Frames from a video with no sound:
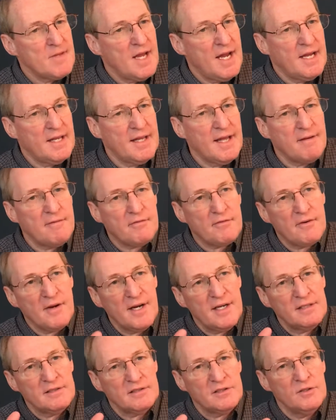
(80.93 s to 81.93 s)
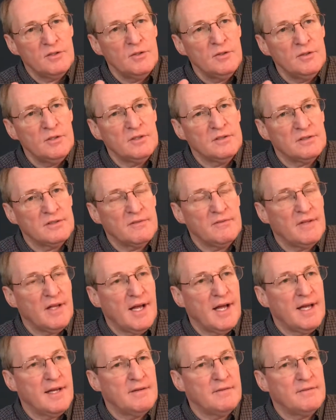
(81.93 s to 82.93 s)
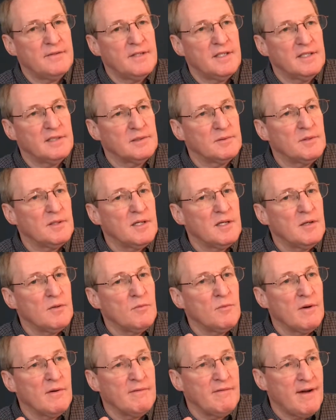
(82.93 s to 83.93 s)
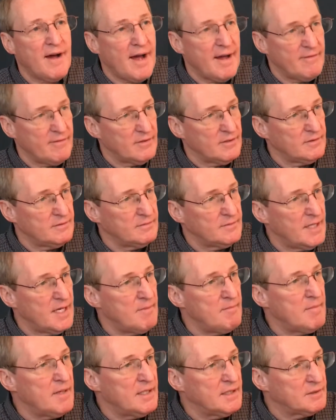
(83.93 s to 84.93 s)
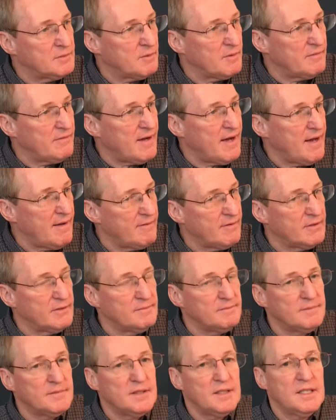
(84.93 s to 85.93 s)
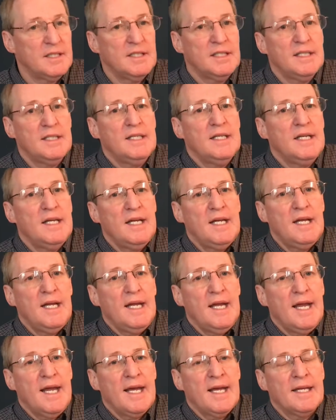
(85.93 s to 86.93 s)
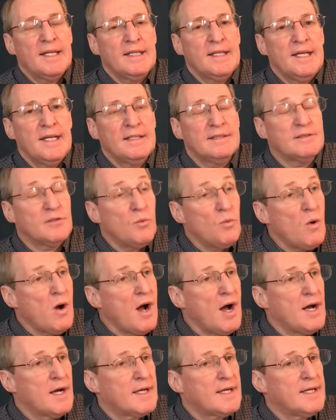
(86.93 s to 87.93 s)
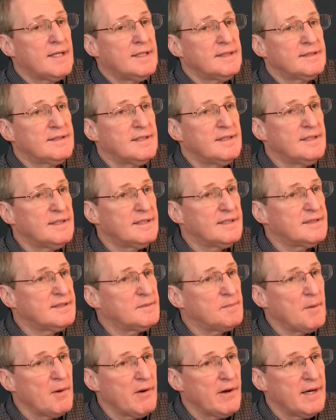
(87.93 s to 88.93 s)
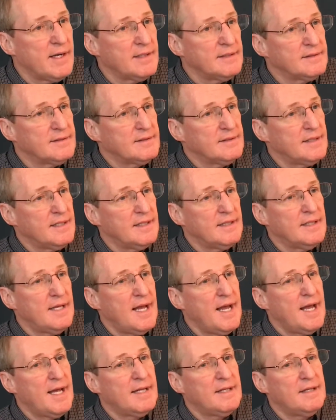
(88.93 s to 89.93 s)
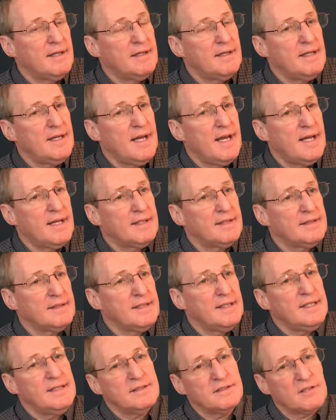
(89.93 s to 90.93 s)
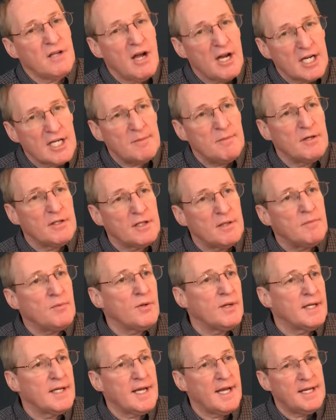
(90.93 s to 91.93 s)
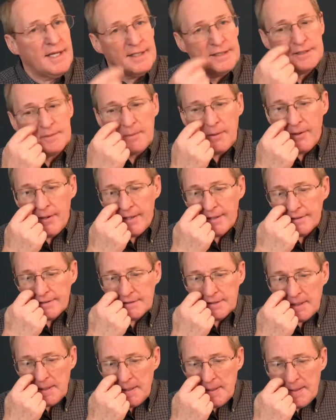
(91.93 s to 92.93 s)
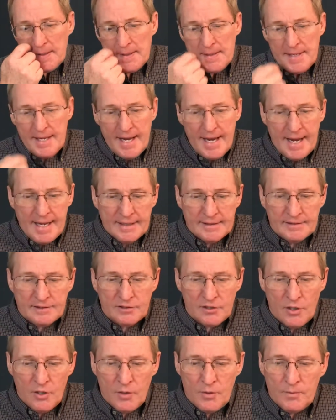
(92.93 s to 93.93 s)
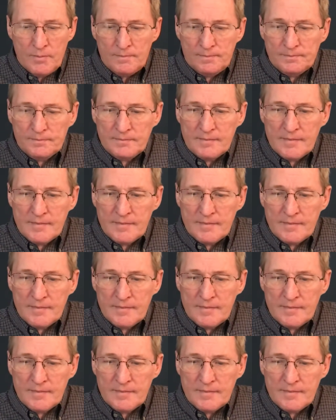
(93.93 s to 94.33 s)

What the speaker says: And that phrase, newness of life, is revival. It means revival. And it's a walk, and it's an experience. And he's talking about the born-again experience. And so